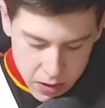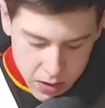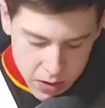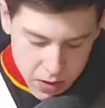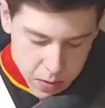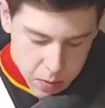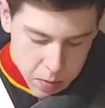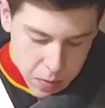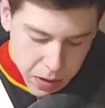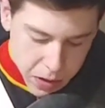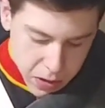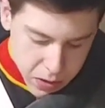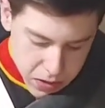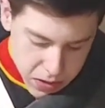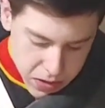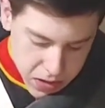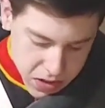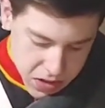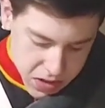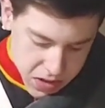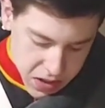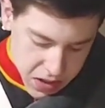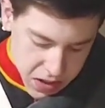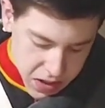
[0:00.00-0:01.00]
The belt
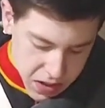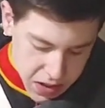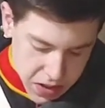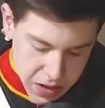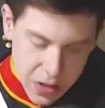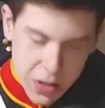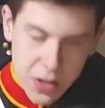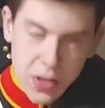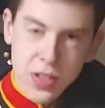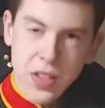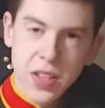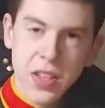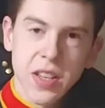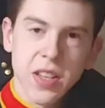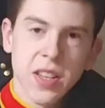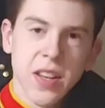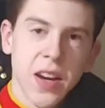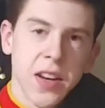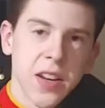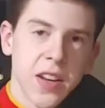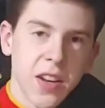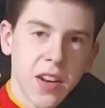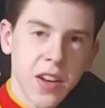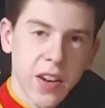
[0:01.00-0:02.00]
is a early
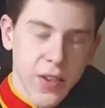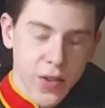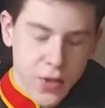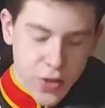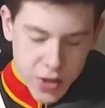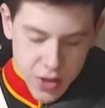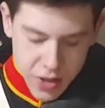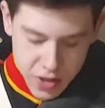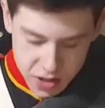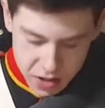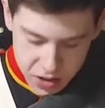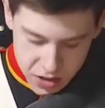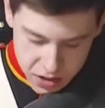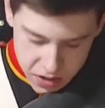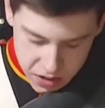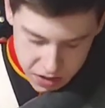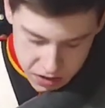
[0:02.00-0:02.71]
1900s